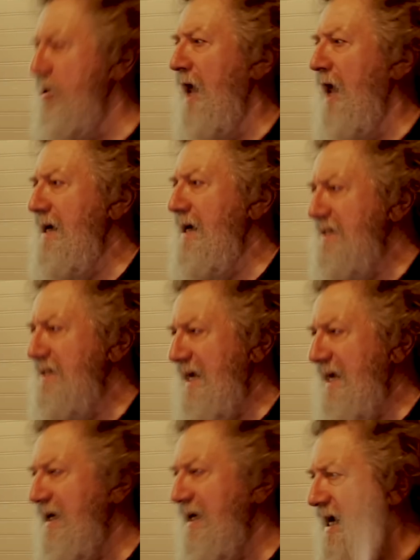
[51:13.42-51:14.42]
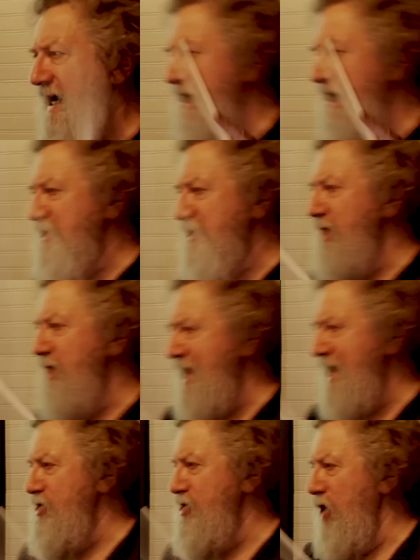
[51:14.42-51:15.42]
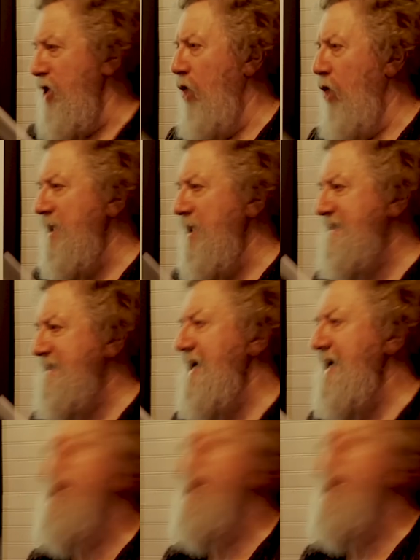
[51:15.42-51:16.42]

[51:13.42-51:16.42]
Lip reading: line in his hand, and he's going to measure the holy city.